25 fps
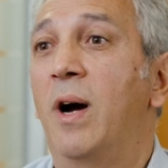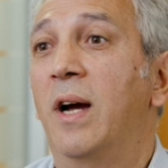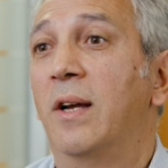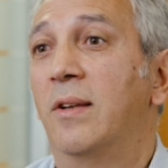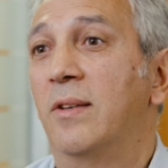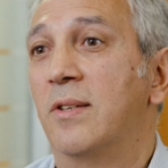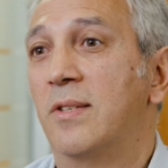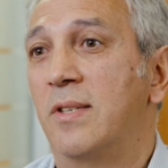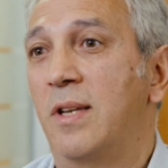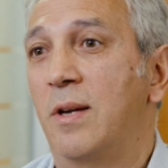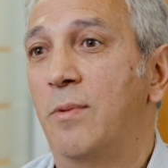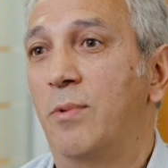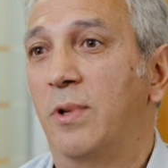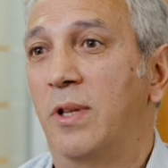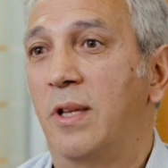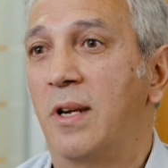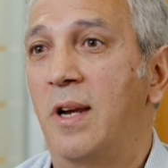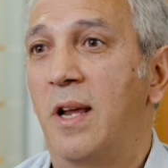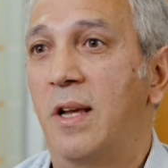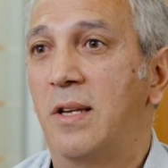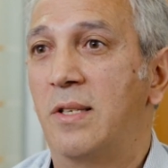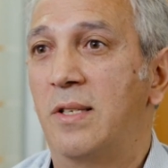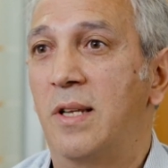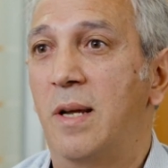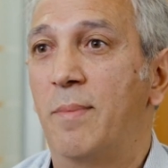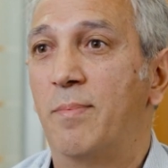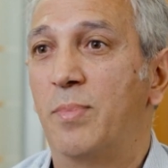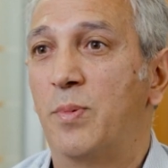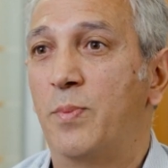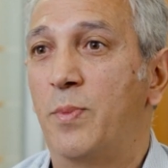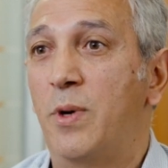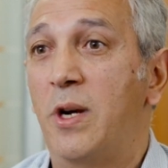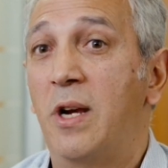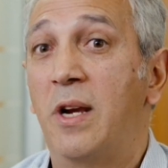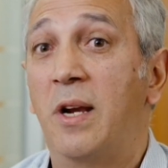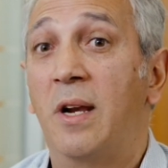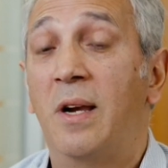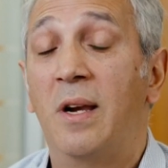wait to see what the next steps
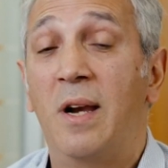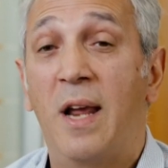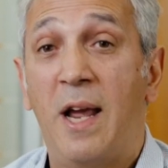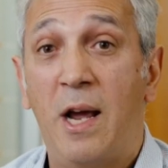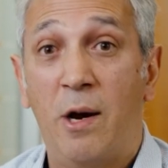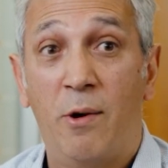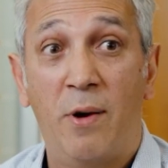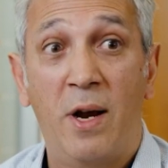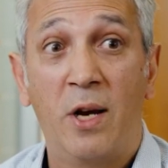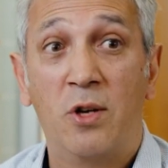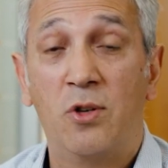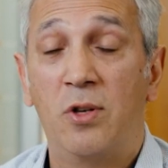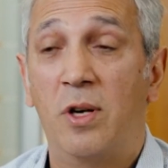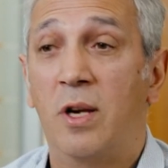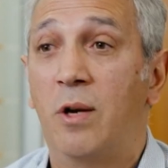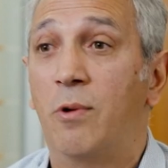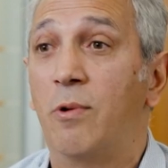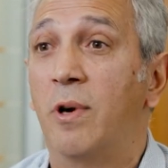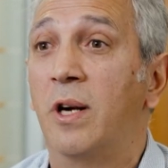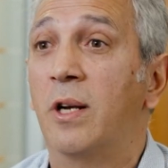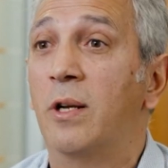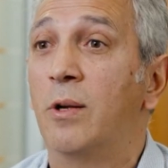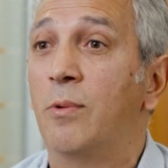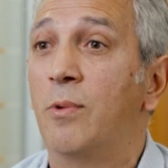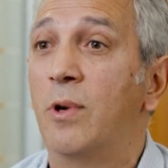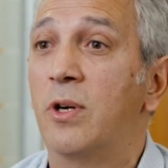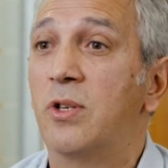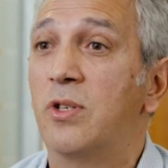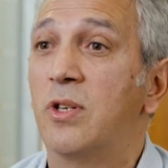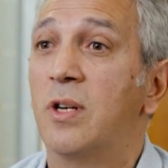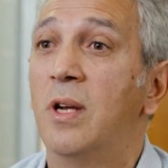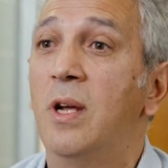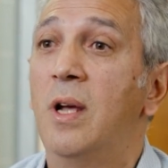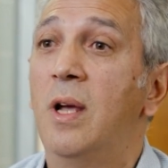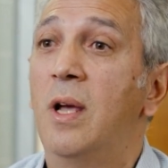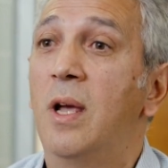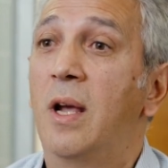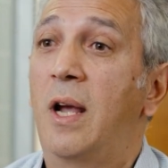bring and how actually
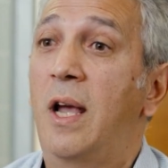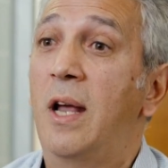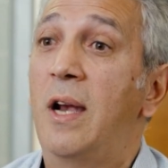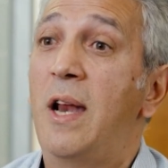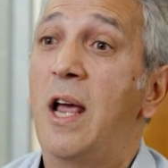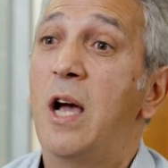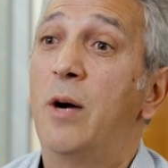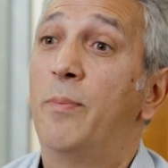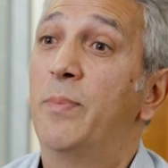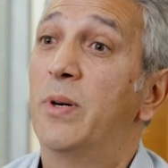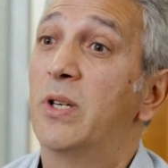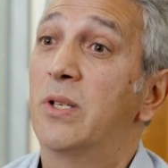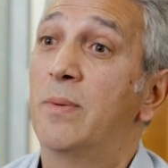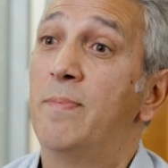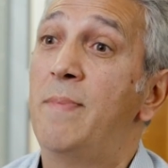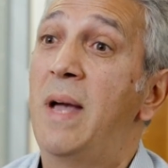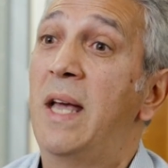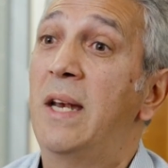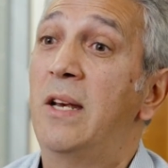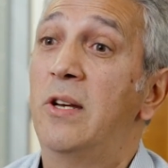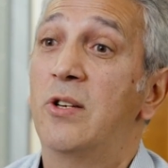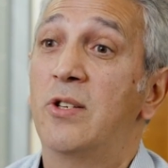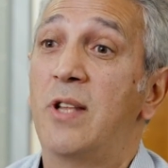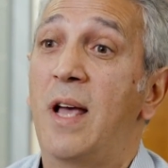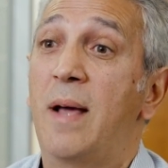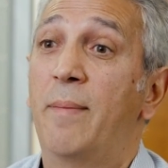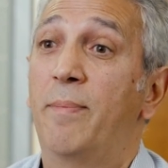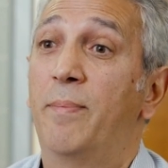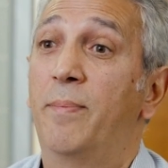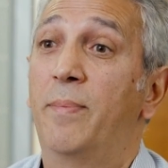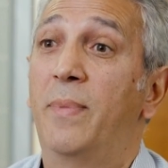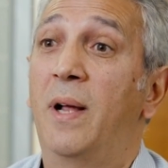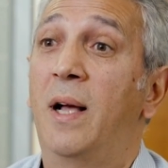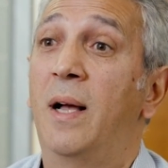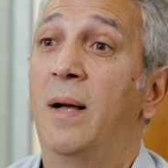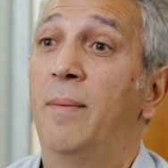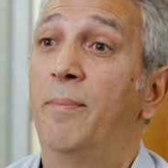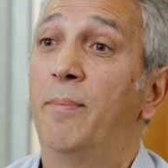CreditorWatch can help us manage that
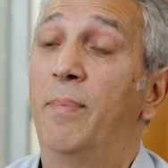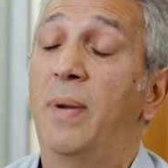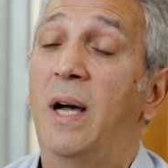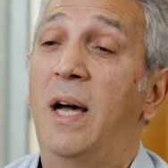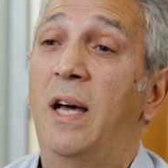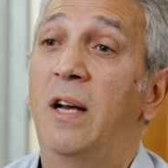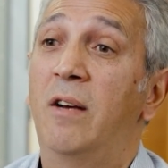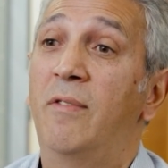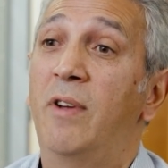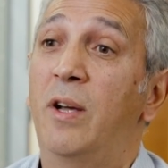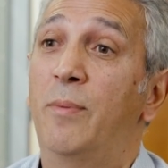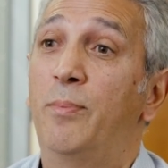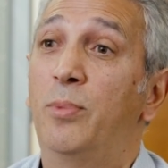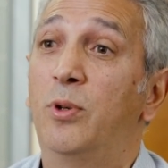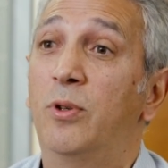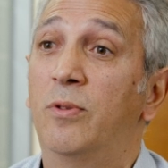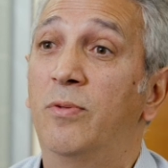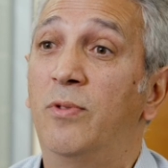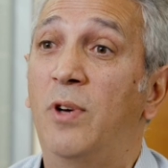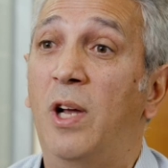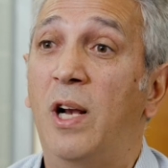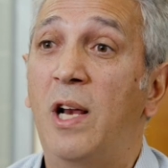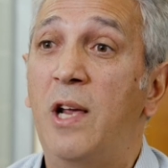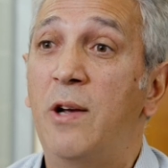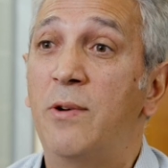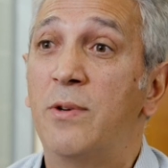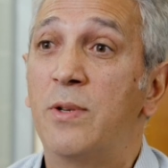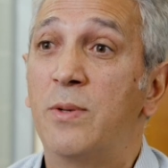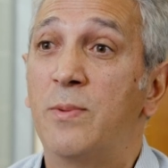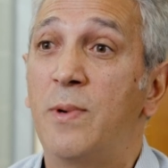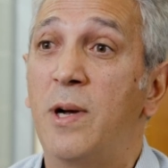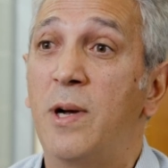um, part of our portfolio as